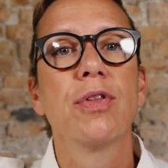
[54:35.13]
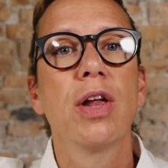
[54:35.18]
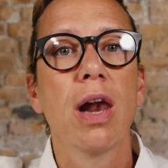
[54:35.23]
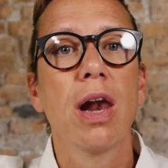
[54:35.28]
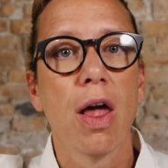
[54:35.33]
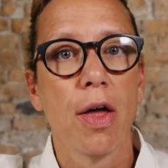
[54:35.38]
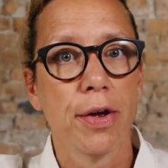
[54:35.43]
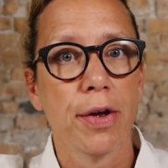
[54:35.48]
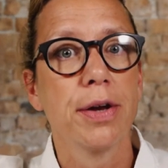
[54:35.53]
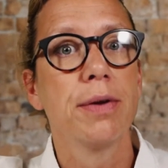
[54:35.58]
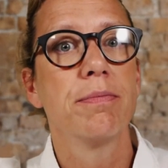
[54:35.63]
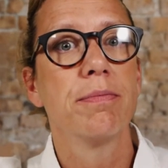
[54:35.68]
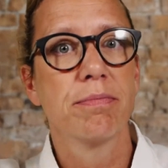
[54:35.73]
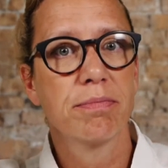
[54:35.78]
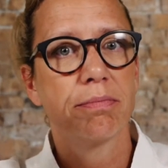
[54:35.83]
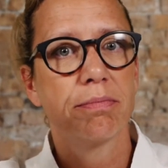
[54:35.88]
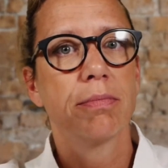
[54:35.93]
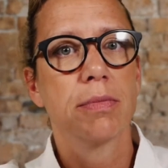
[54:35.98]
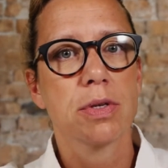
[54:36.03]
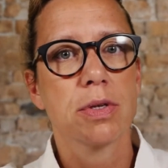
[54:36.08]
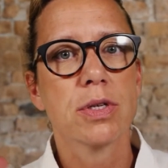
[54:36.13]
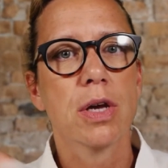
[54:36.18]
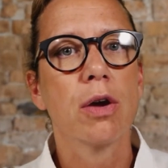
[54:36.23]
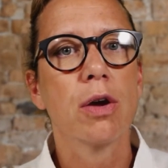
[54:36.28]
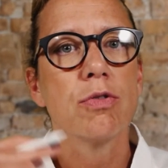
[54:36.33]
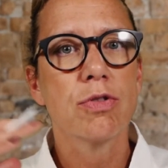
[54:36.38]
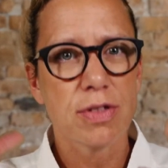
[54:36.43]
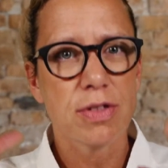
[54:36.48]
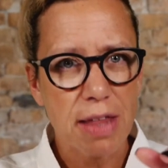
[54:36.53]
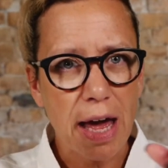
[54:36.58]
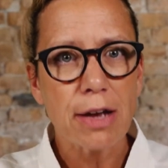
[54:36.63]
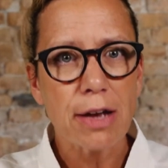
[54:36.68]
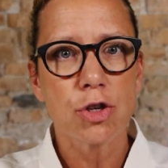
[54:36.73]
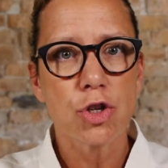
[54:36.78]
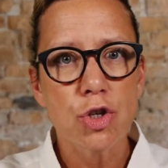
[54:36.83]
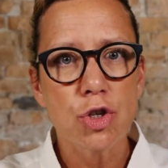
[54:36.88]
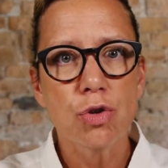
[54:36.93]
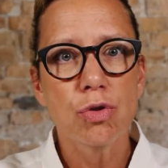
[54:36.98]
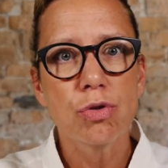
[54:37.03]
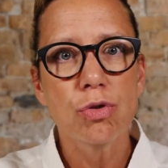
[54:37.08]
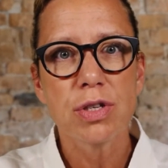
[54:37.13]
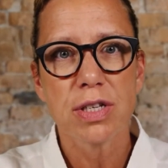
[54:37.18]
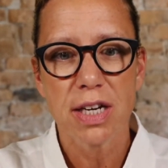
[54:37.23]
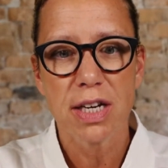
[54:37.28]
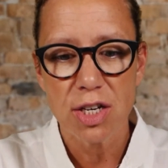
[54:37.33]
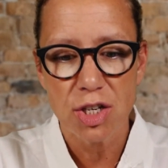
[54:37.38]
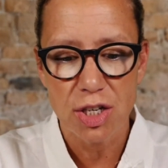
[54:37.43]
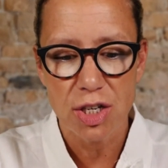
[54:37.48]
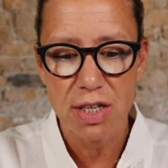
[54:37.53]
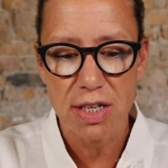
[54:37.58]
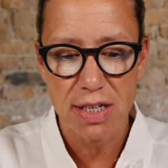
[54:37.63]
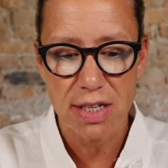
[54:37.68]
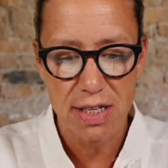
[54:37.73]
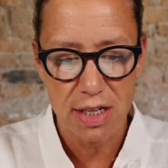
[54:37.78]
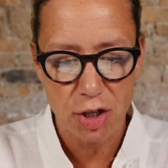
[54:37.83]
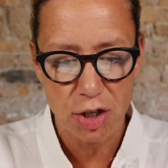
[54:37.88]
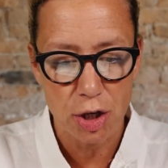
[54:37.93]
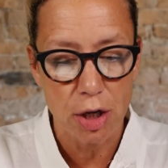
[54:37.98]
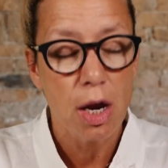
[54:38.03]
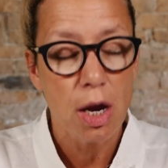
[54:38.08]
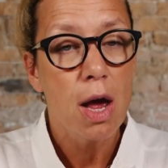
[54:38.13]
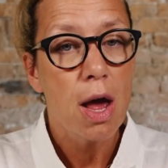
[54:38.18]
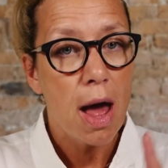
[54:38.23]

the line. So that's your teacher decision.